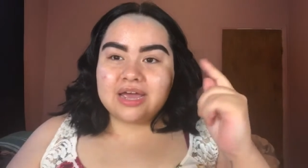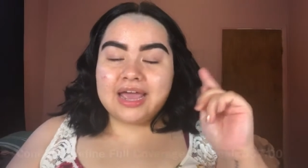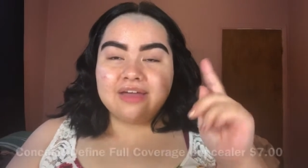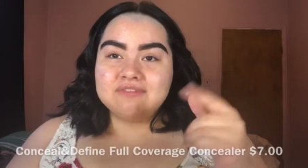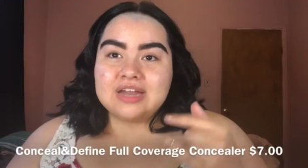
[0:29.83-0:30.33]

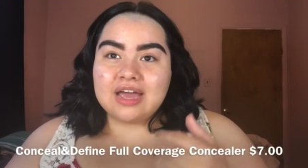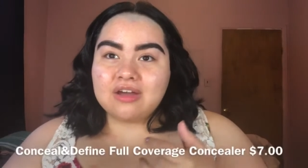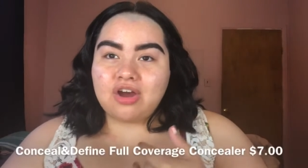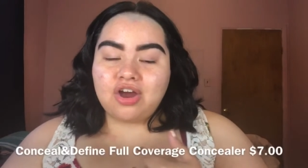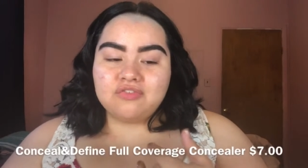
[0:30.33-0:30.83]
have not
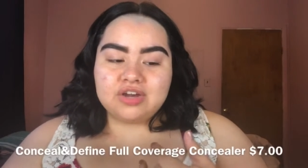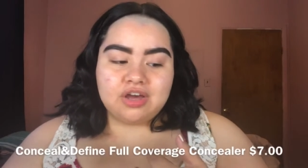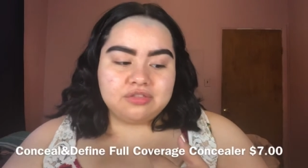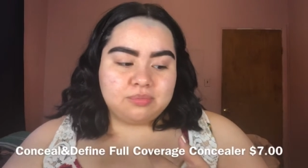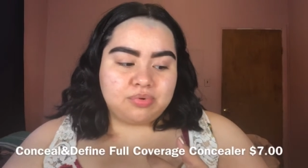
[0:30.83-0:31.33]
carved
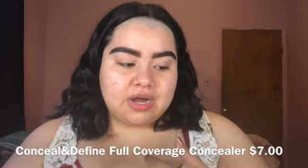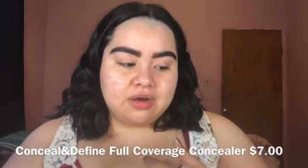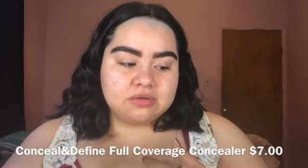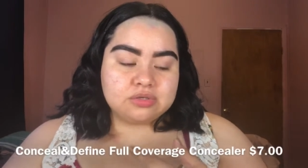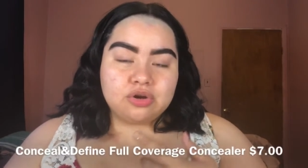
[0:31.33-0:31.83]
out the
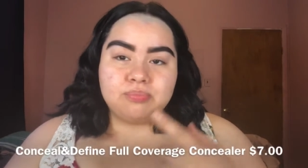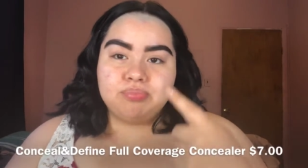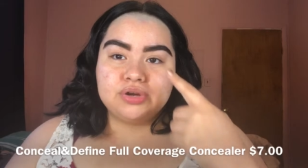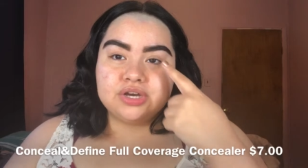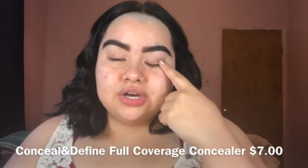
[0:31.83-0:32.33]
brows or
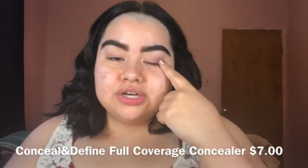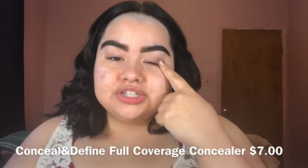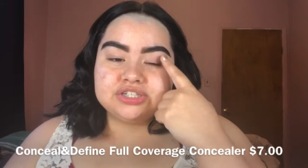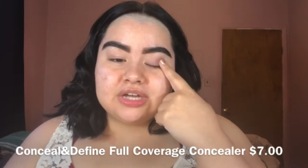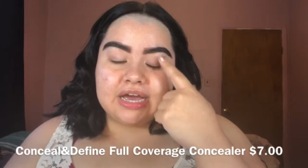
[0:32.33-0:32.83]
put a
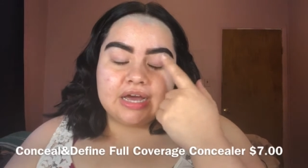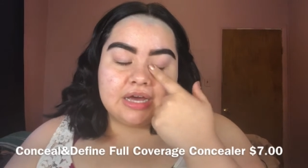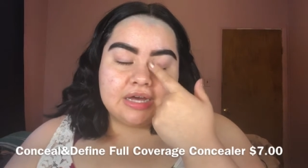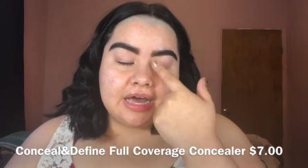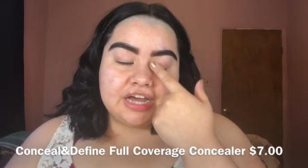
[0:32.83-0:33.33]

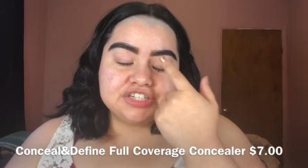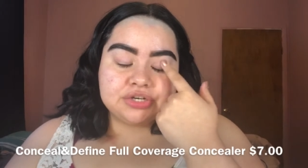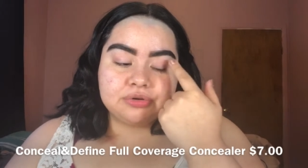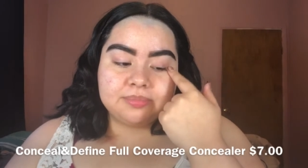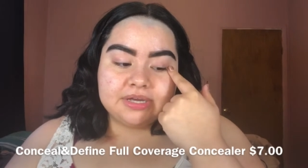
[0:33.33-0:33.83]
uh,
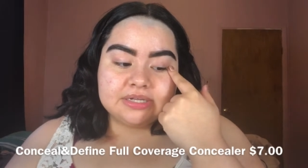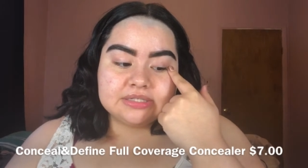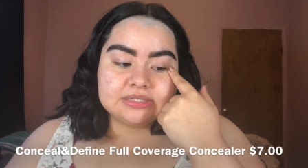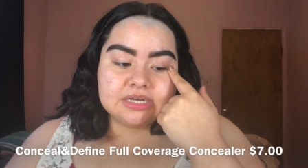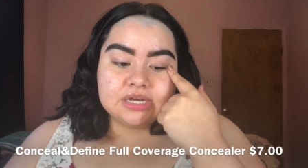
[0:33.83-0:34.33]
eyeshadow
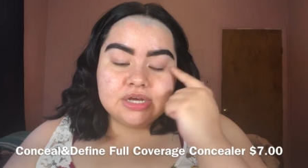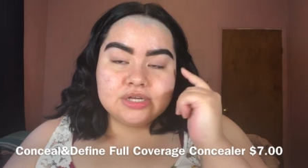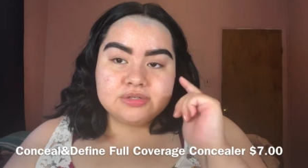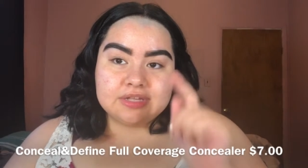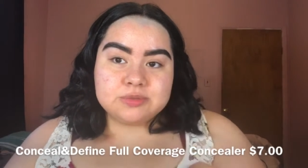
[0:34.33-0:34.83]
base
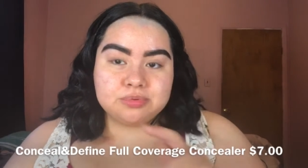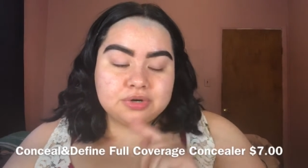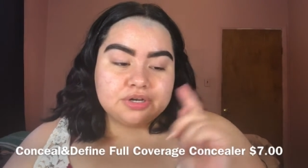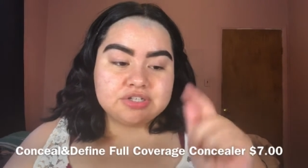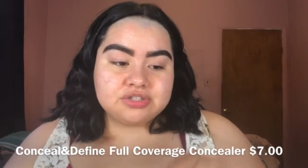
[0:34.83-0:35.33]
so that's what we're
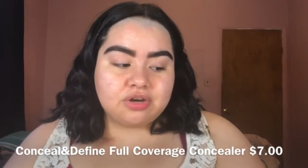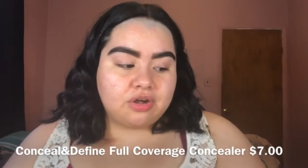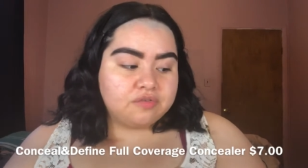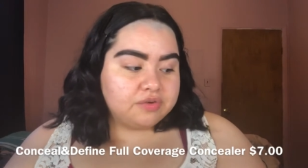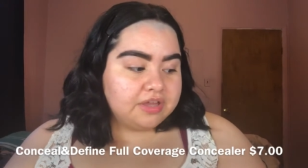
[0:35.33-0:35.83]
gonna start
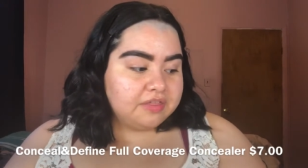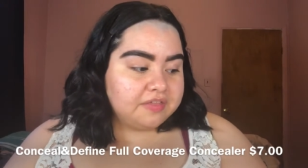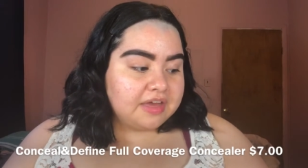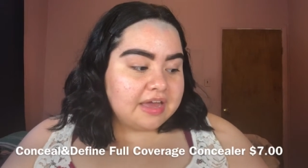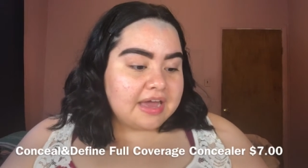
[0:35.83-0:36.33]
off with
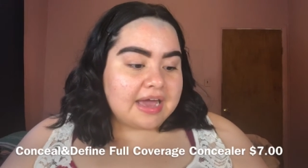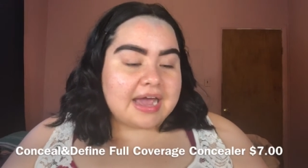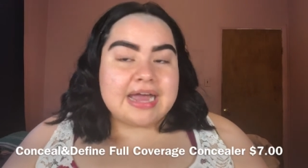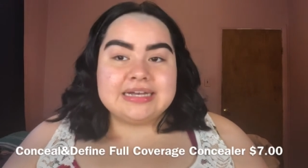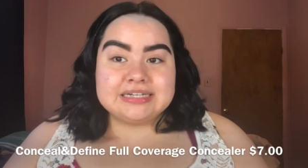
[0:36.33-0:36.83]

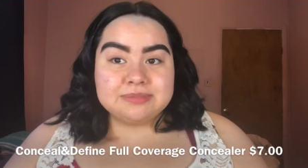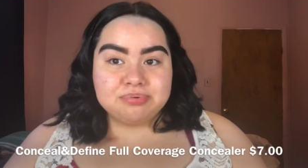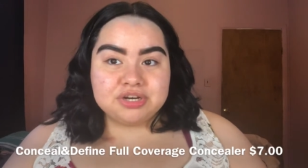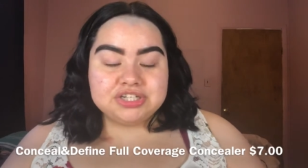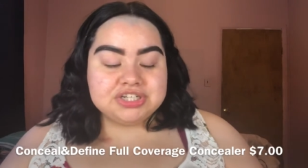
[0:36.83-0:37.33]
I did
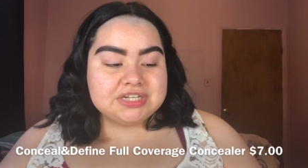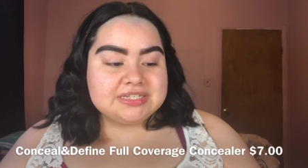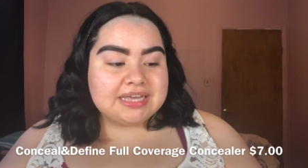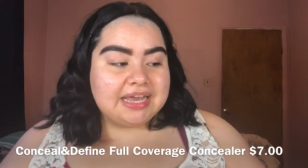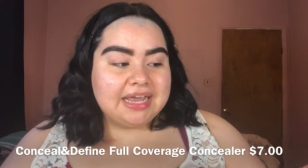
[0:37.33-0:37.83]

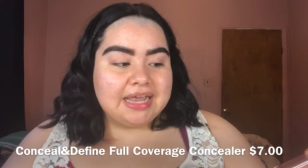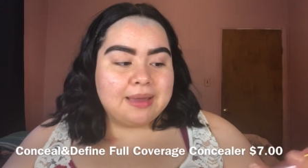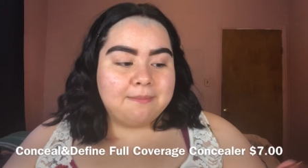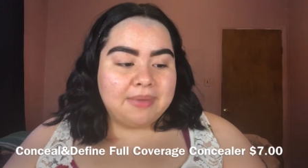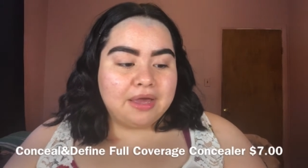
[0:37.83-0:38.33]
purchase a
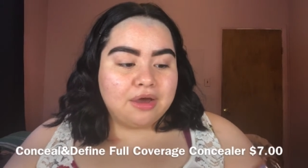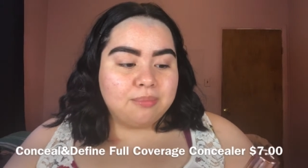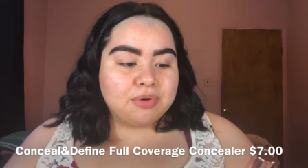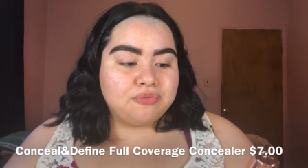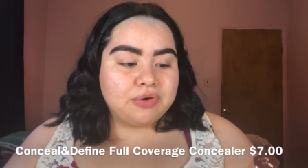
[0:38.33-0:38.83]

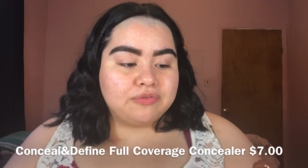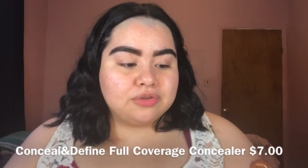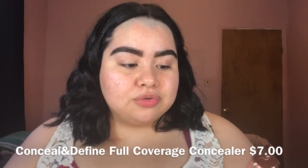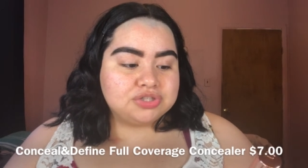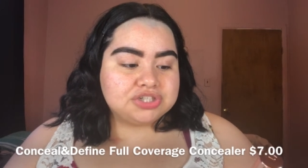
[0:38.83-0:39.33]
Makeup
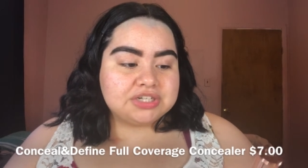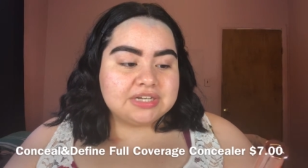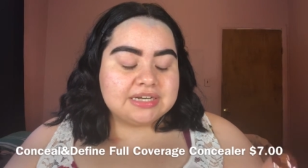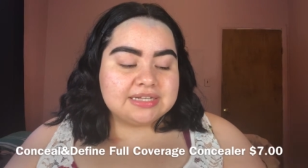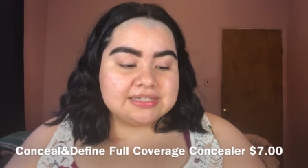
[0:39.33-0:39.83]
Revolution
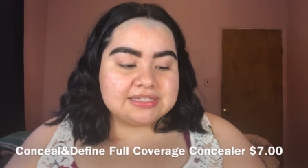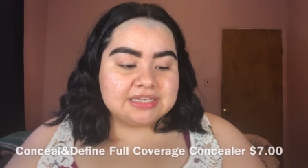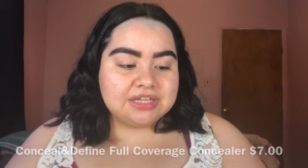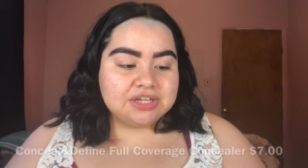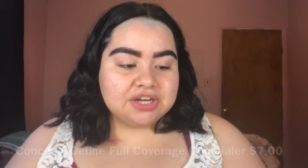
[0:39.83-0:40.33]

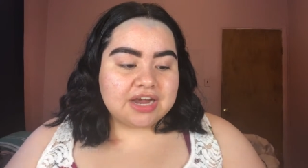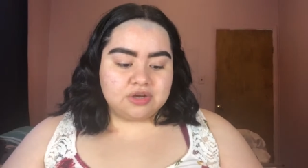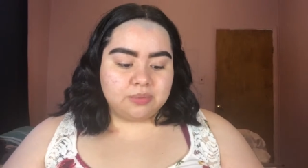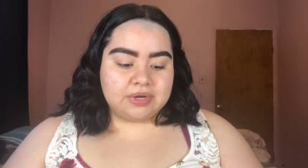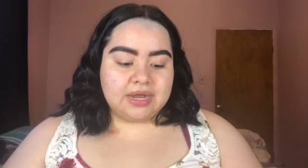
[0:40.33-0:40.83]
concealer.
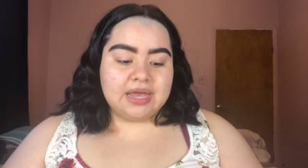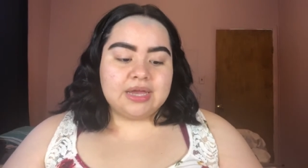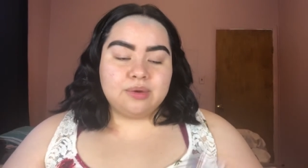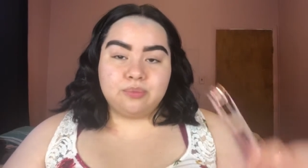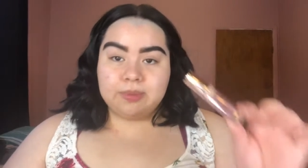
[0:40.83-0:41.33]
I went
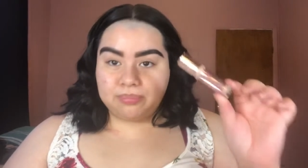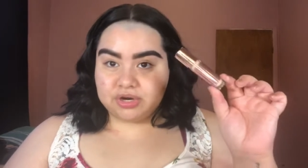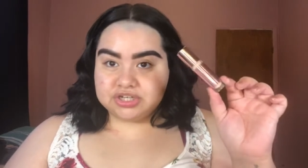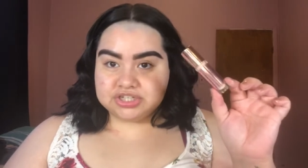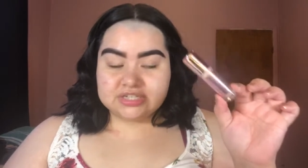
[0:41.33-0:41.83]
ahead and
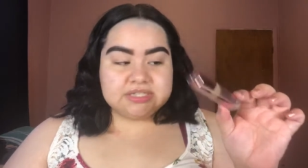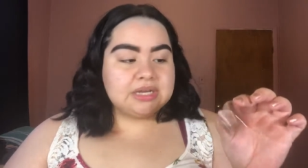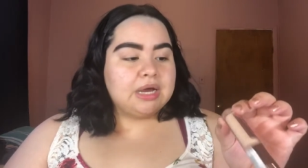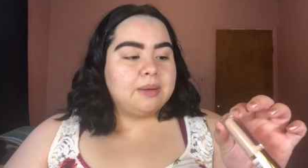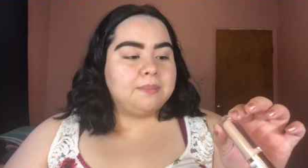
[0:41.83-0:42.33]
repurchased,
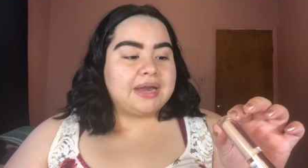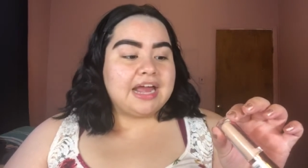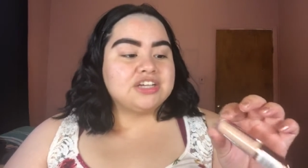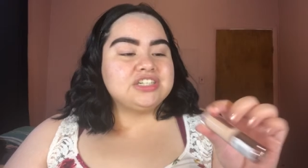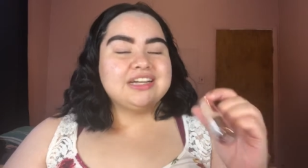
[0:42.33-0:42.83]
um, but I
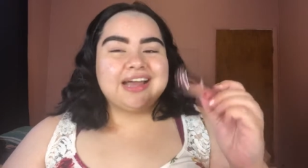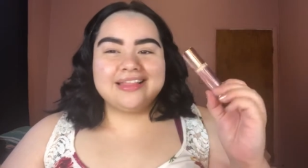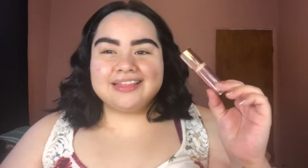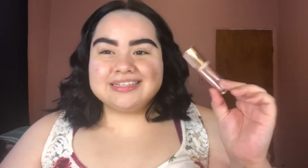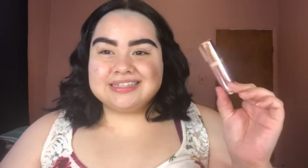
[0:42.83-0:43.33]
actually
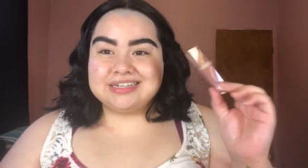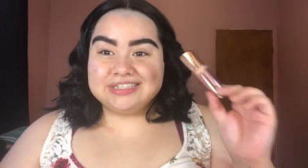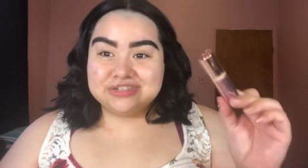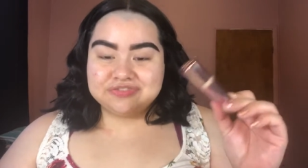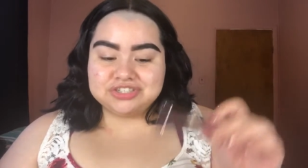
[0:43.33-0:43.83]
got this in a
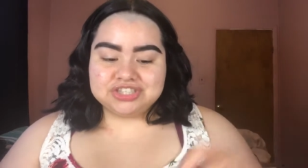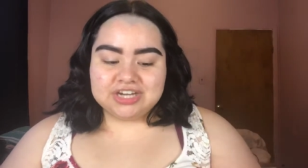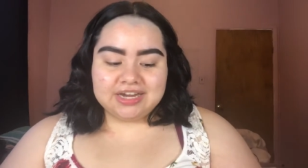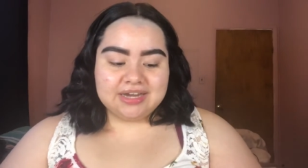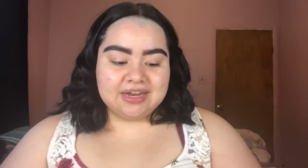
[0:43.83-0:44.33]
different
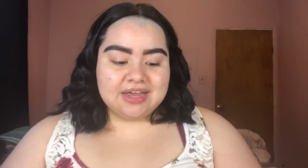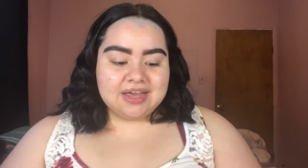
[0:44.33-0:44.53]
shade.